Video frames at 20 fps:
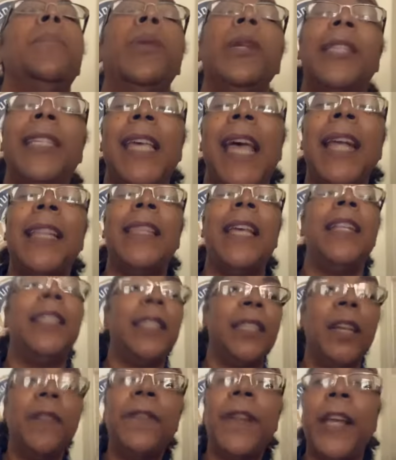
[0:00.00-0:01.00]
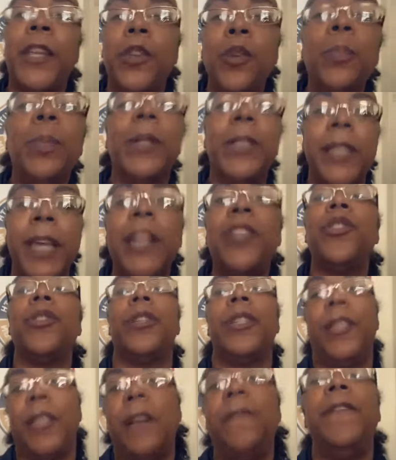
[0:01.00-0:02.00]
Protect that stuff like you protect
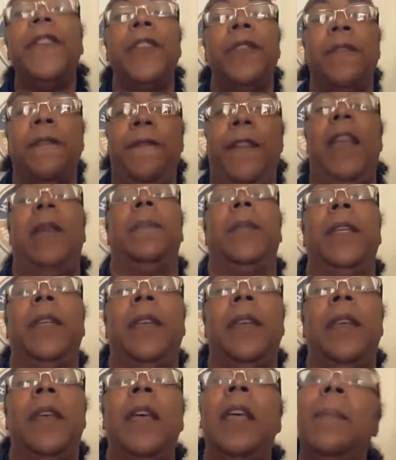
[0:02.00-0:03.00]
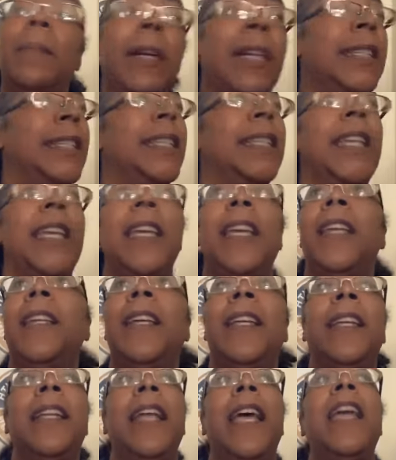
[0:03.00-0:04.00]
yourself and your family. Because at the
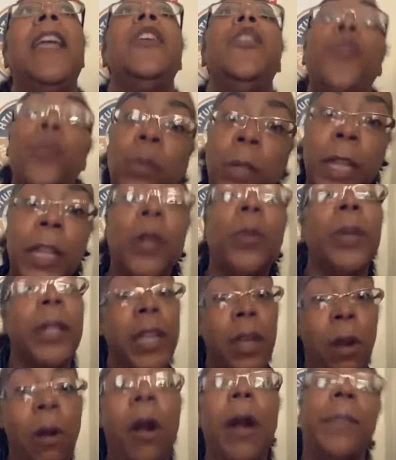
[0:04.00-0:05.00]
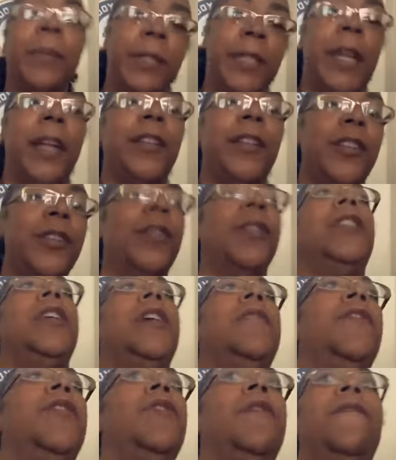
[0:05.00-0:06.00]
end of the day, you literally are protecting
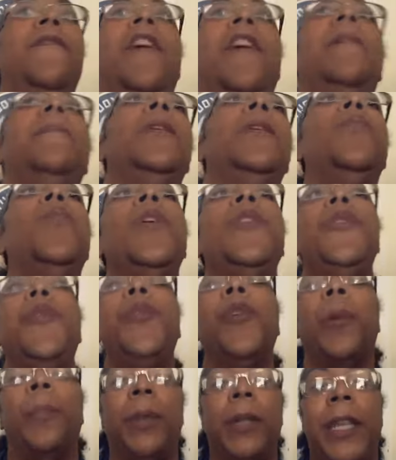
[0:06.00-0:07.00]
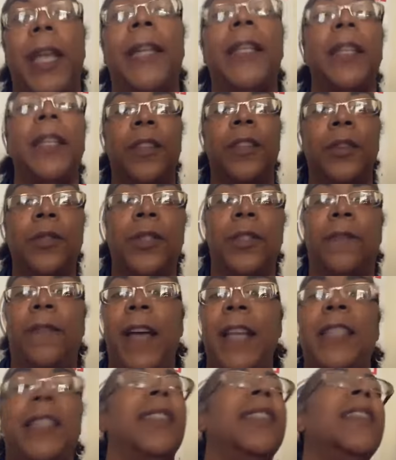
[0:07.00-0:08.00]
yourself and your family when you are protecting those
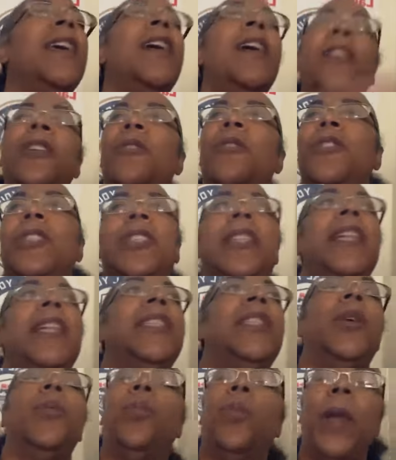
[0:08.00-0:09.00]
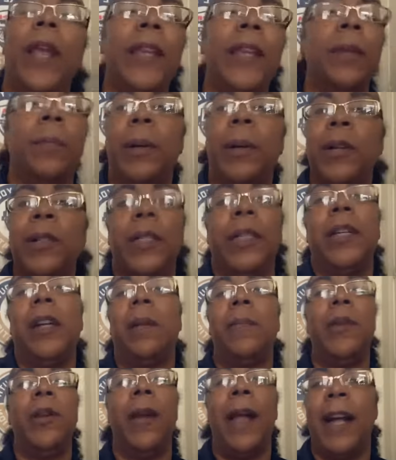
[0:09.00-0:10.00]
devices. Don't just let some random person
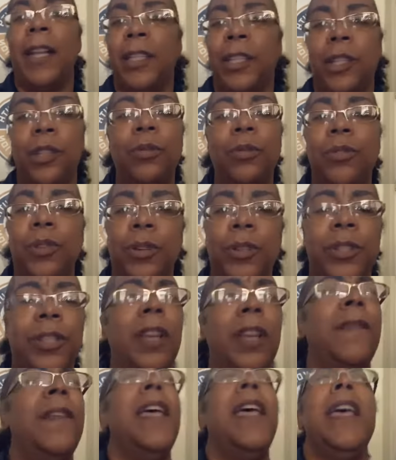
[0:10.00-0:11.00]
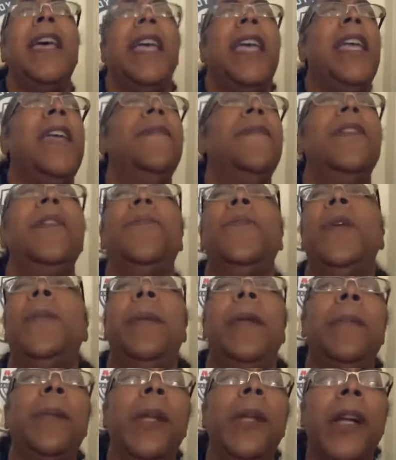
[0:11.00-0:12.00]
come to your house and use your stuff. Even when
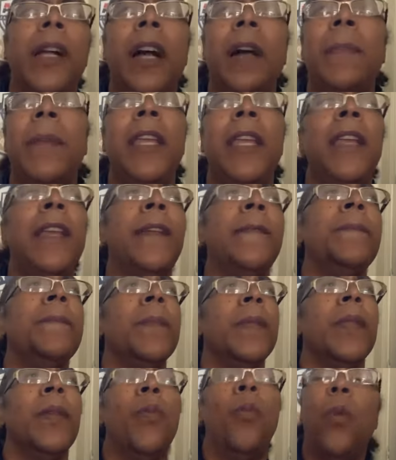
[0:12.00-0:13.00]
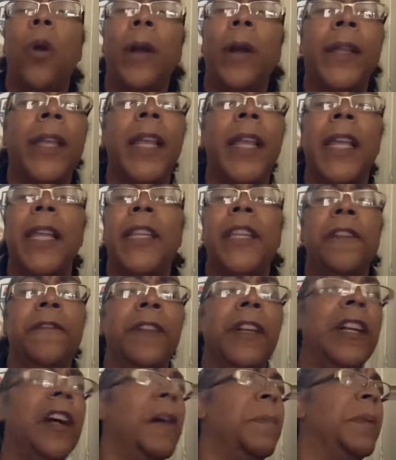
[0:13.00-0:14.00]
people are coming in, working at
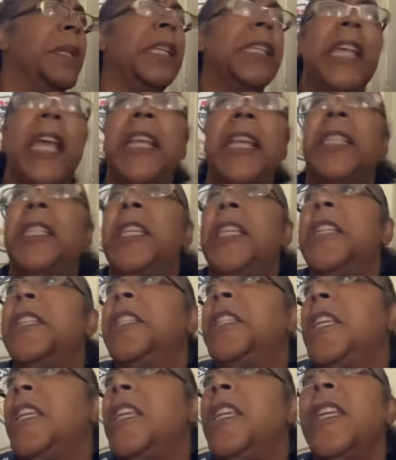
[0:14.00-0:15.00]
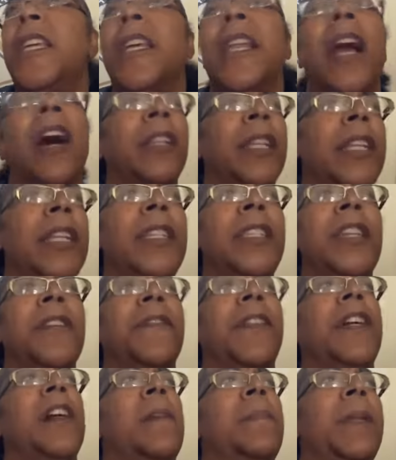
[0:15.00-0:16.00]
different companies, AT&T and all of these
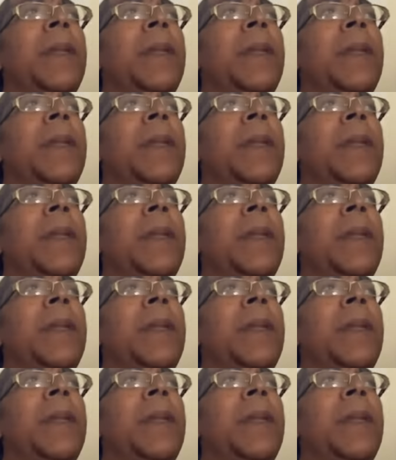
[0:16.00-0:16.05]
different